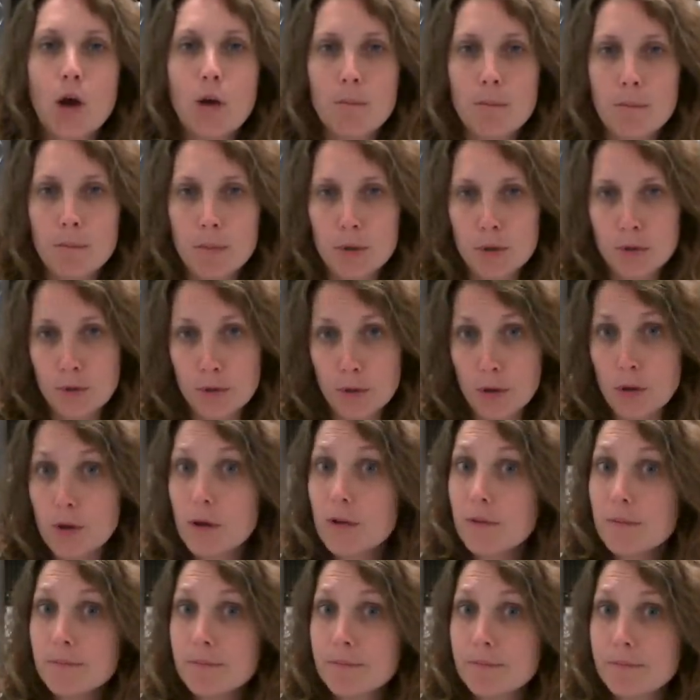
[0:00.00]

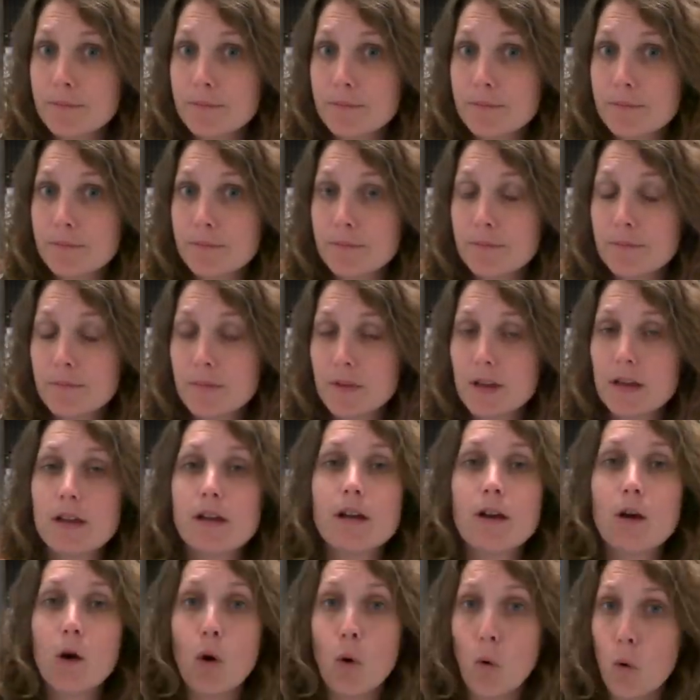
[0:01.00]
Moodle
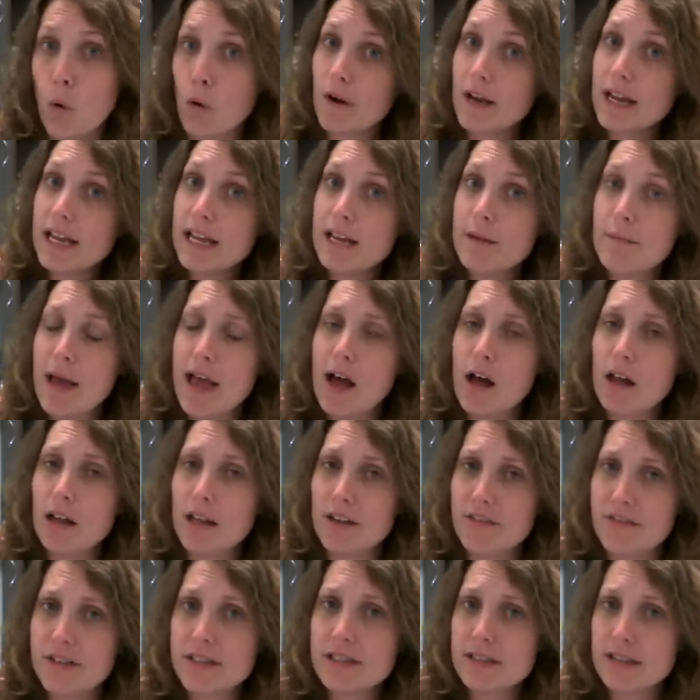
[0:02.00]
or email
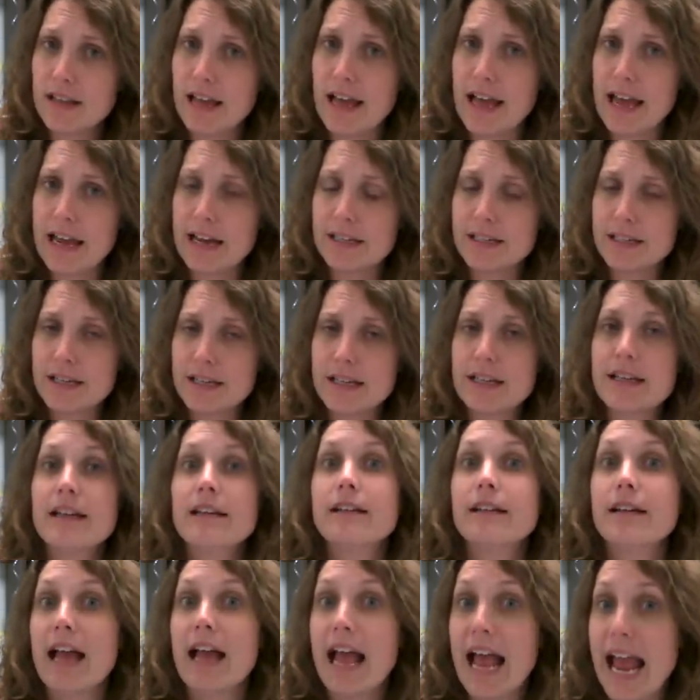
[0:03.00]
if it's late,
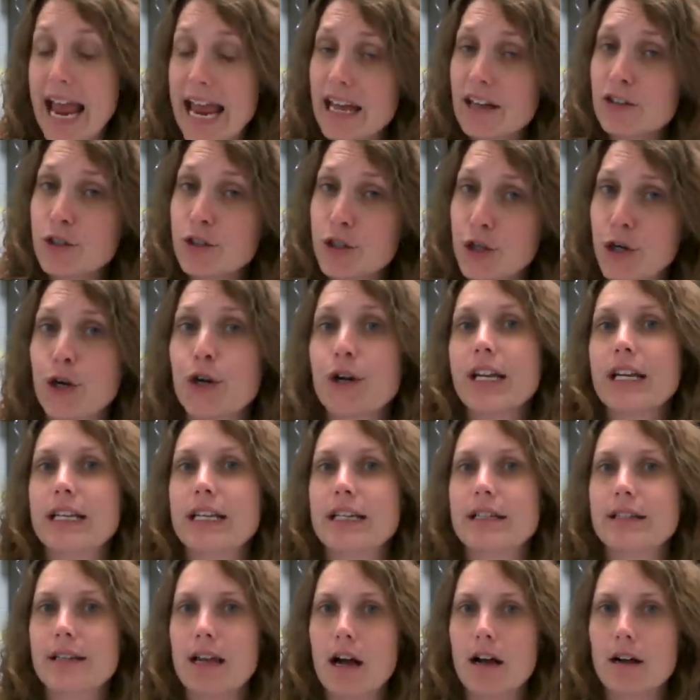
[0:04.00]
and
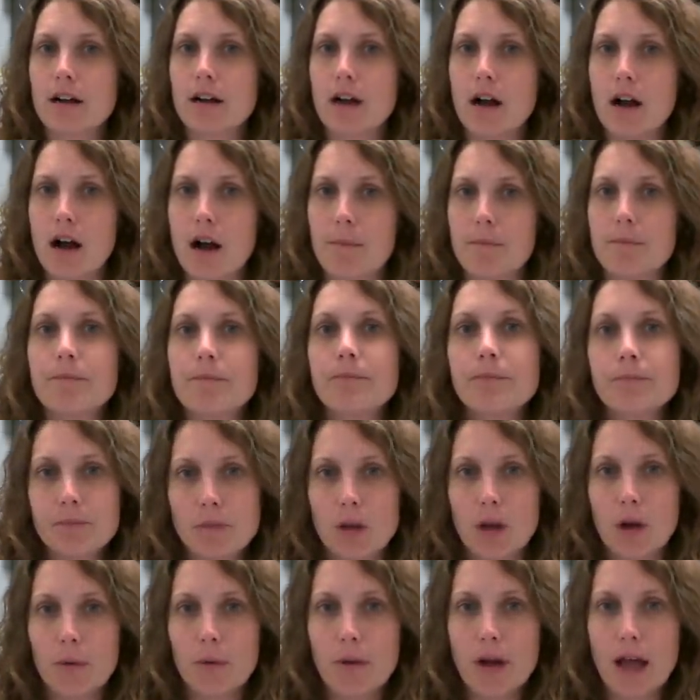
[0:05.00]
turnitin.com,
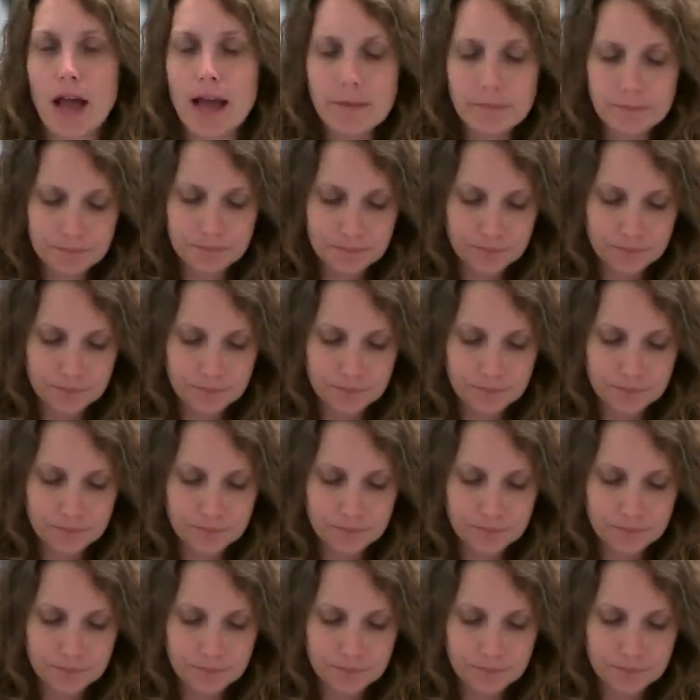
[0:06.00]
okay?